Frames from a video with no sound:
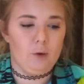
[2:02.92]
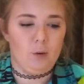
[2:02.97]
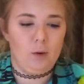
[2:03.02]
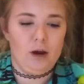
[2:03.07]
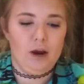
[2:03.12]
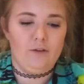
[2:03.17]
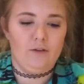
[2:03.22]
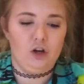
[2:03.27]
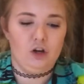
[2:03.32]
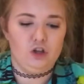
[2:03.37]
or
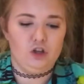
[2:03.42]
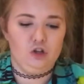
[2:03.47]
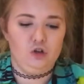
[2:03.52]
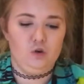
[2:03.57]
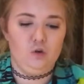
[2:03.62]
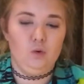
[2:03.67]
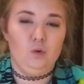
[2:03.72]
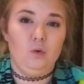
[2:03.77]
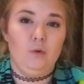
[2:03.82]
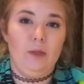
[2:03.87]
whatever
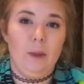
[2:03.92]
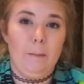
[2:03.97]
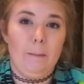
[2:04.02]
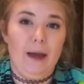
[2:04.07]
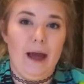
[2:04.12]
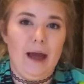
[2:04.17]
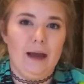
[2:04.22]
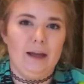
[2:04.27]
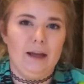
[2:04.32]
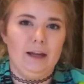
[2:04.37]
to the
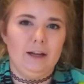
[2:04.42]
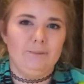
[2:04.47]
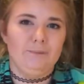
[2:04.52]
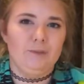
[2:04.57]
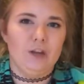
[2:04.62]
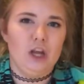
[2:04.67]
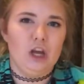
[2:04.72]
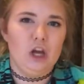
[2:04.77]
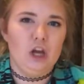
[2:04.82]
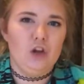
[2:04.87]
backing.
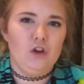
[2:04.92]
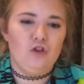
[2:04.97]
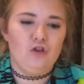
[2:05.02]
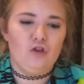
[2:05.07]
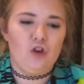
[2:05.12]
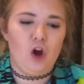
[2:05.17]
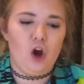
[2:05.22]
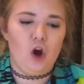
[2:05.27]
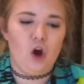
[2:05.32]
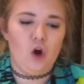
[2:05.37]

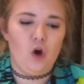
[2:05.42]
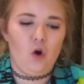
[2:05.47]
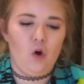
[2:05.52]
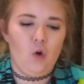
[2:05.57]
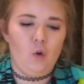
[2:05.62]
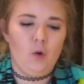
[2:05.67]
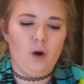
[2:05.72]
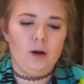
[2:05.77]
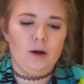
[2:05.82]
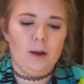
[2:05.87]

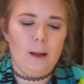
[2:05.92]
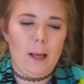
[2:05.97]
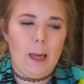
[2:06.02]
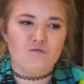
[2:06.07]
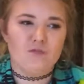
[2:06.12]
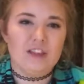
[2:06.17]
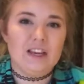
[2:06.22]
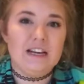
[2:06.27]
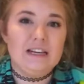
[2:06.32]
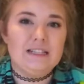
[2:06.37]
So
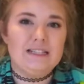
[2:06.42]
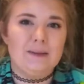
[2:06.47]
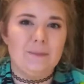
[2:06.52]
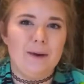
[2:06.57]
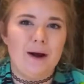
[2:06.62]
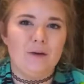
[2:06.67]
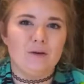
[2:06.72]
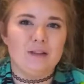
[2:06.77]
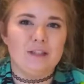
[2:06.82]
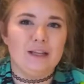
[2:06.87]
it's
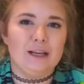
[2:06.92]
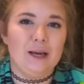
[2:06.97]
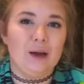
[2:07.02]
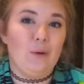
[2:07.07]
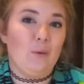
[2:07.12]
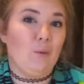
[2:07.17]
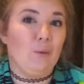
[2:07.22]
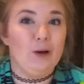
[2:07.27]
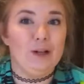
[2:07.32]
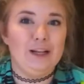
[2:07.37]
about to
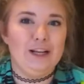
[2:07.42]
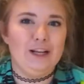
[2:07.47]
get real